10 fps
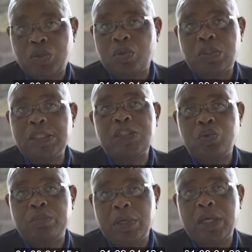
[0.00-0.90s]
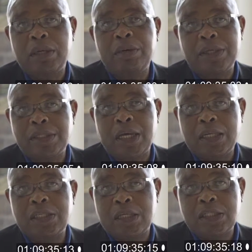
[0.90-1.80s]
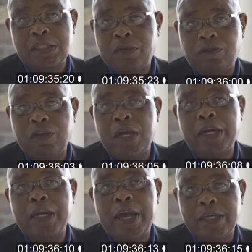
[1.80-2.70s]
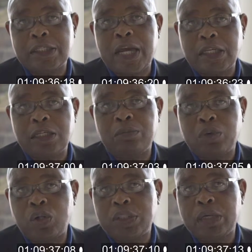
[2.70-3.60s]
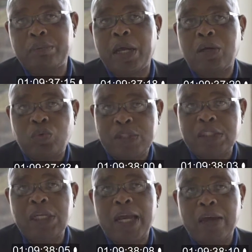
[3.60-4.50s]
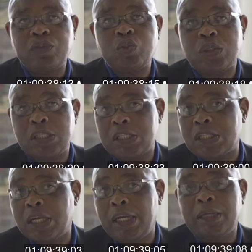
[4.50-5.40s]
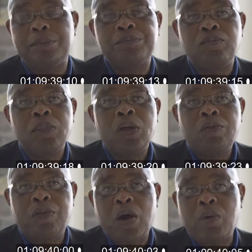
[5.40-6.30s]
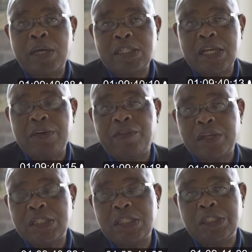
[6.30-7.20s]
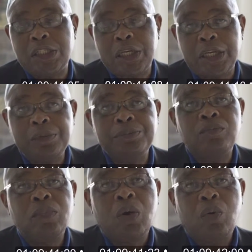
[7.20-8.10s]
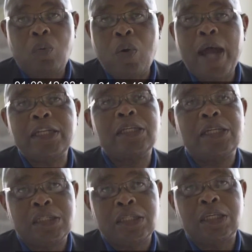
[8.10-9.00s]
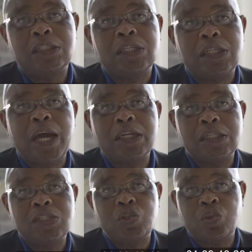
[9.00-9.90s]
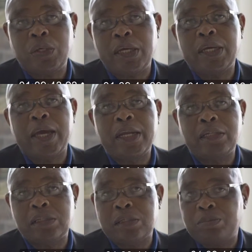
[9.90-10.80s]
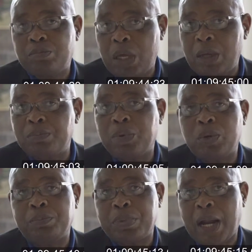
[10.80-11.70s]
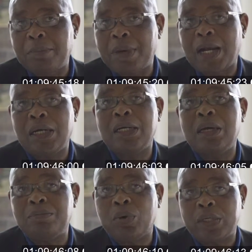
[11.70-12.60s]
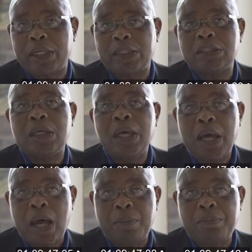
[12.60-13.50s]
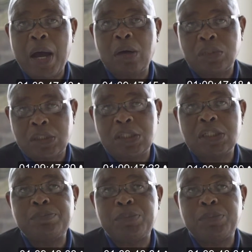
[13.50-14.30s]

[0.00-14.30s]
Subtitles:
So this to me is a very exciting project, but we still have to distill for ourselves as CDE what is it that is unique and primarily important about this